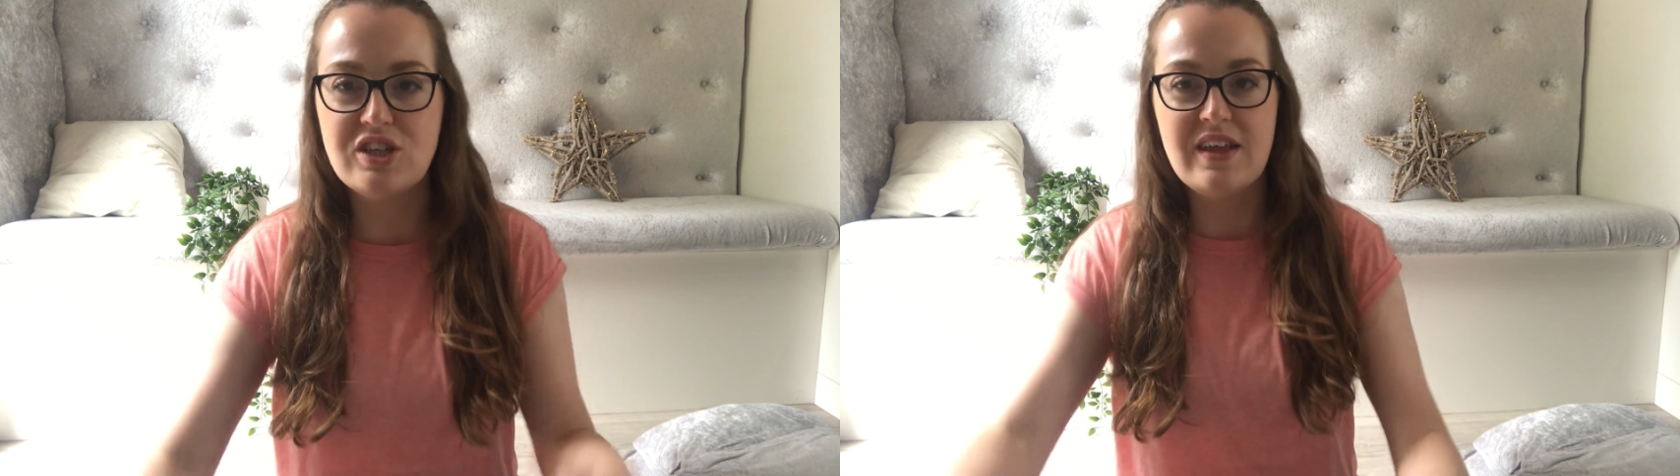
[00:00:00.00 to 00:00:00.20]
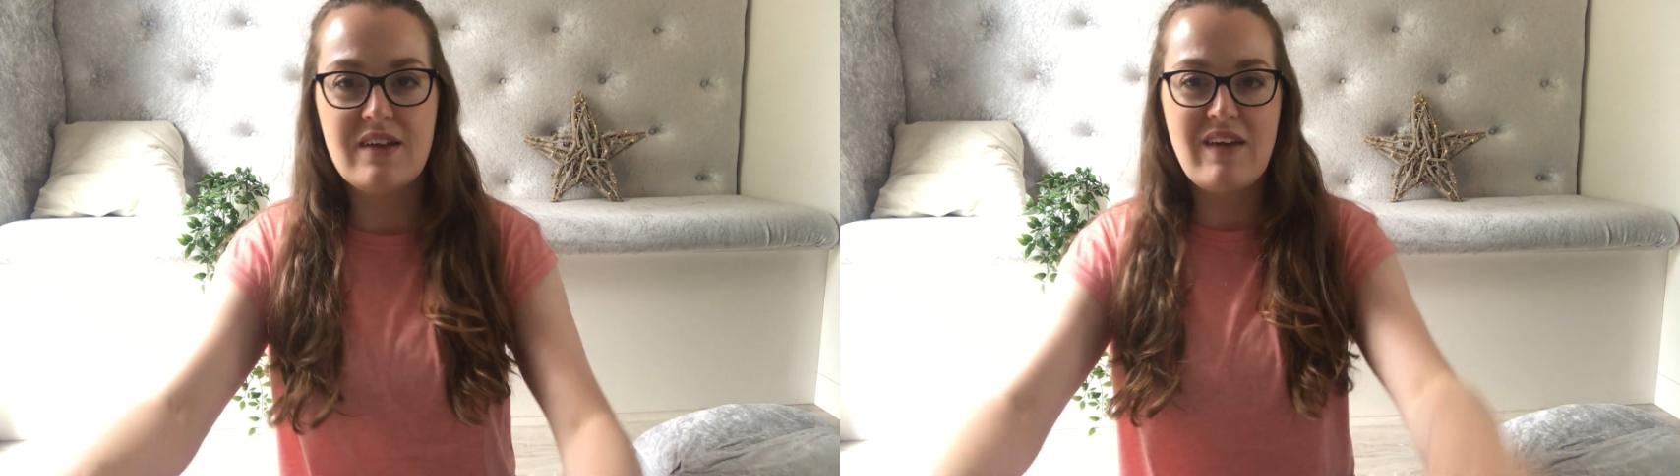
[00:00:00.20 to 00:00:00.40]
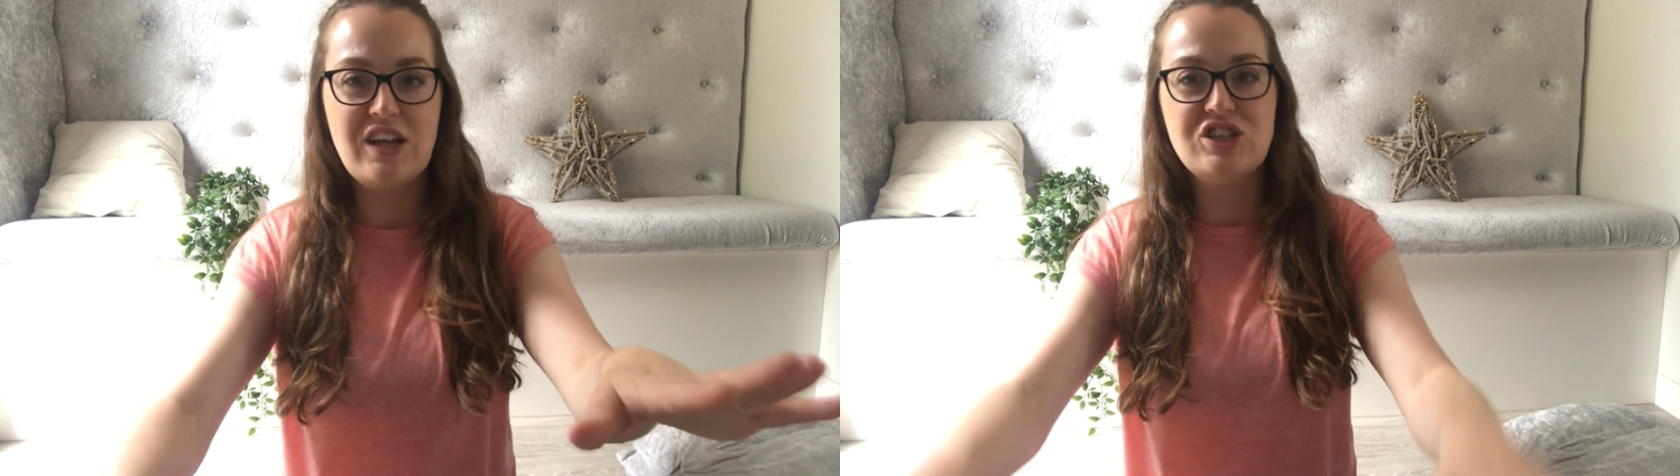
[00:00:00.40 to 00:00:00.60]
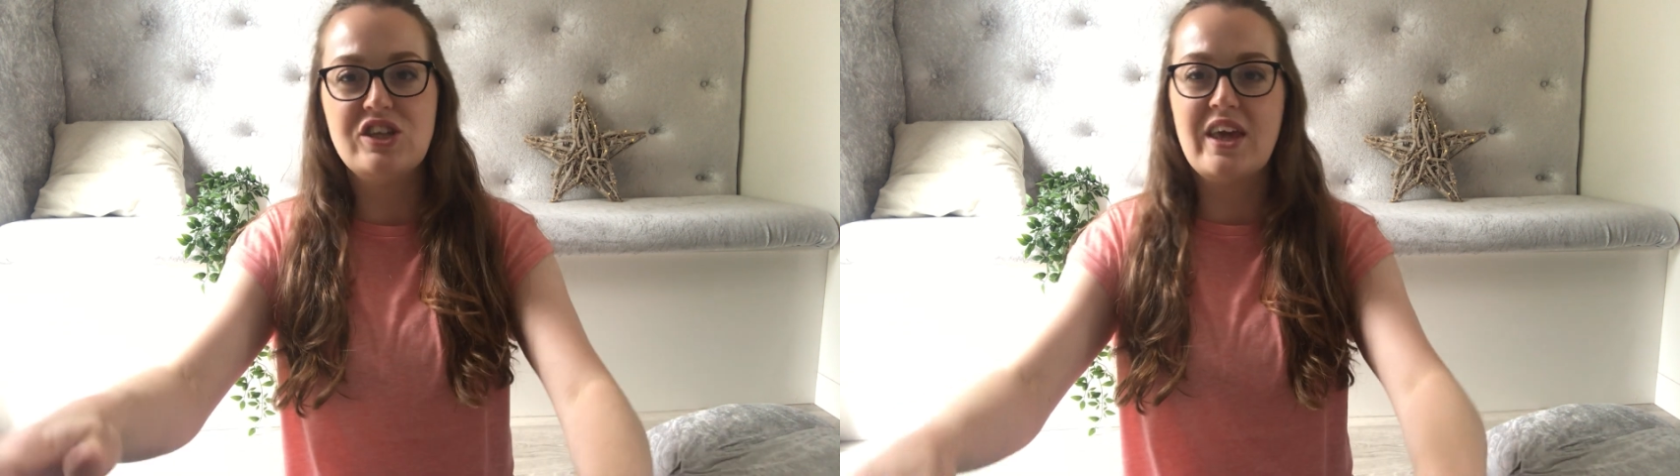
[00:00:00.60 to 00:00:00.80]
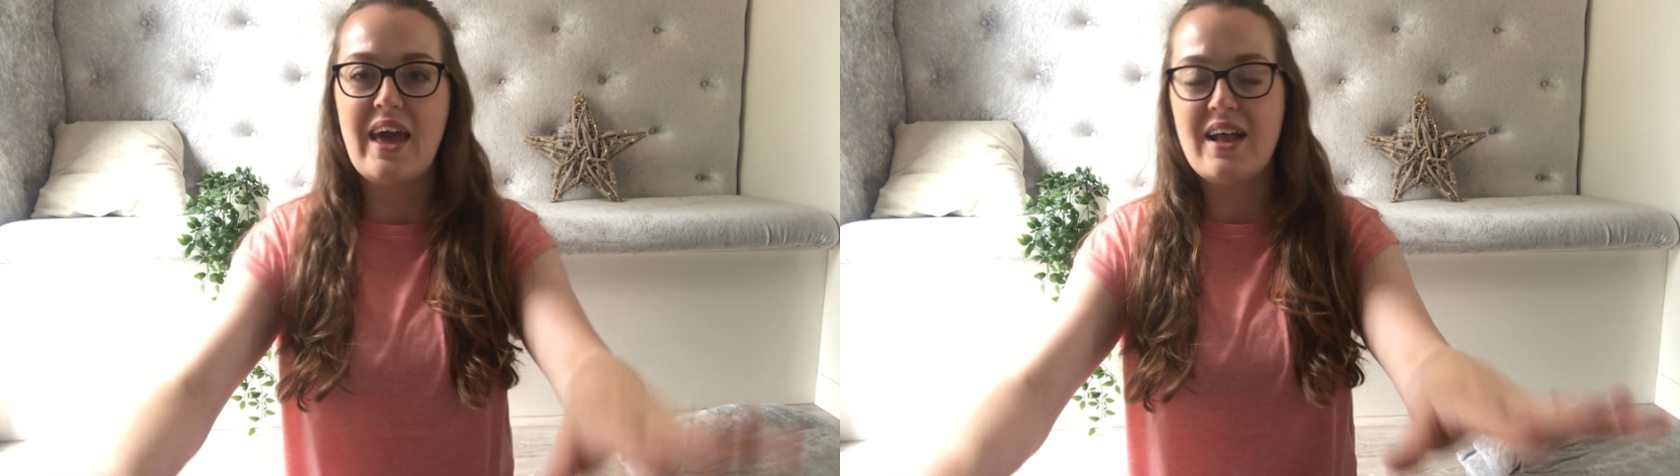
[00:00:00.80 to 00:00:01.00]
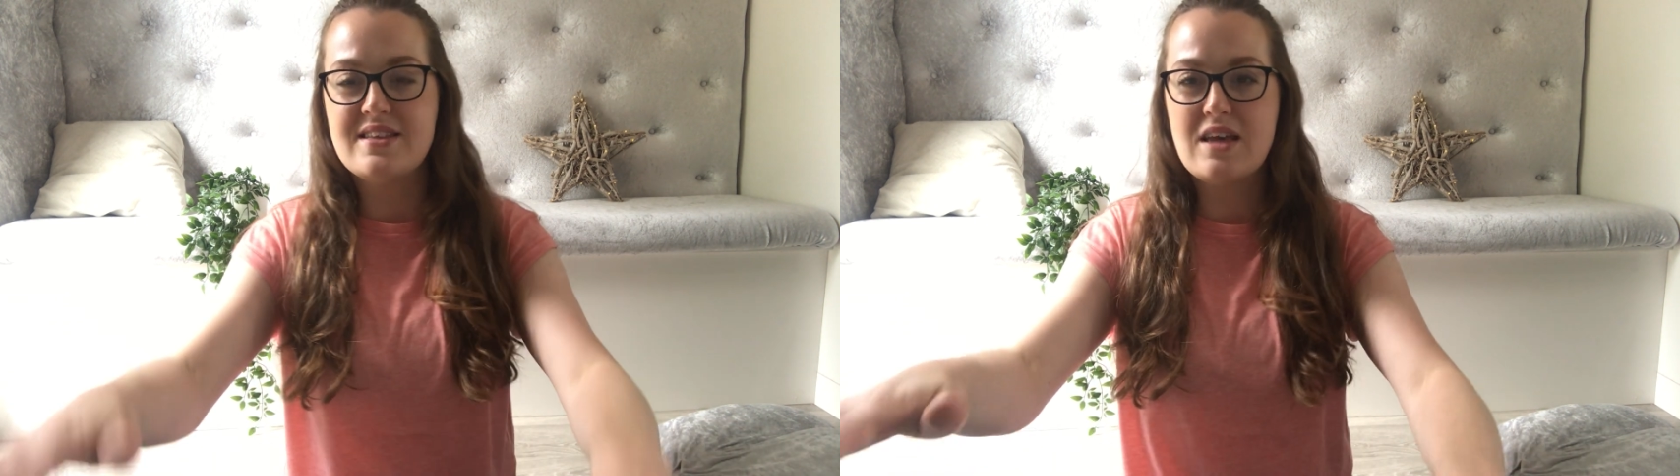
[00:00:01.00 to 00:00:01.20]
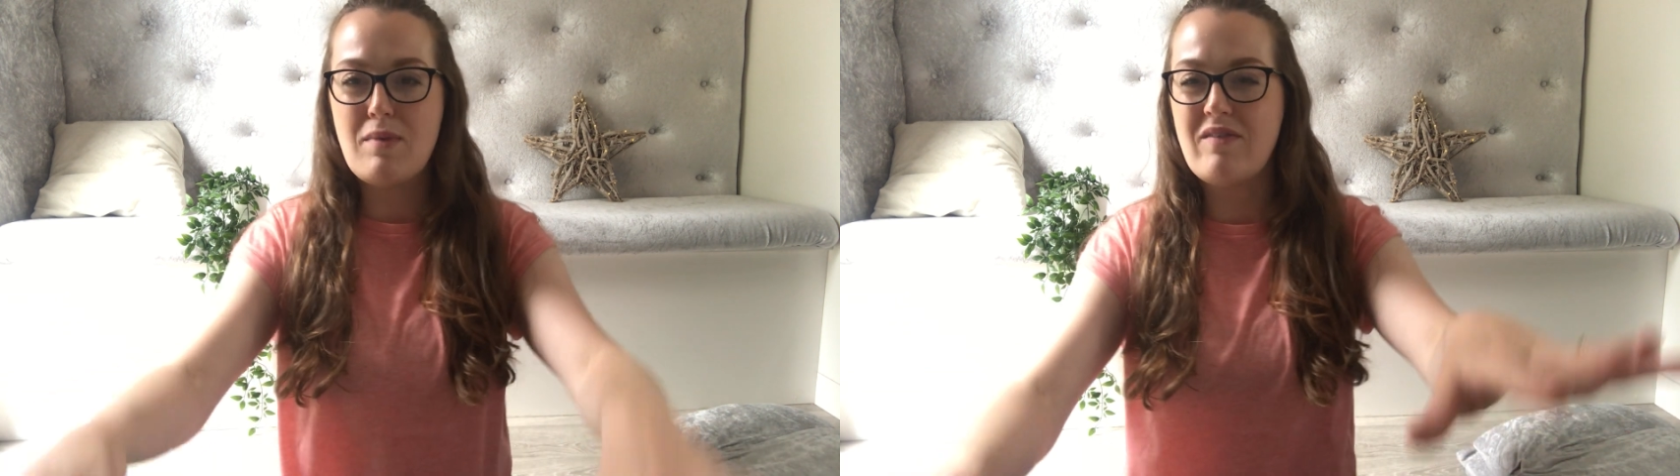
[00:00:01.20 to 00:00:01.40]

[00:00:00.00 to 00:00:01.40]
and then eventually you get into a bit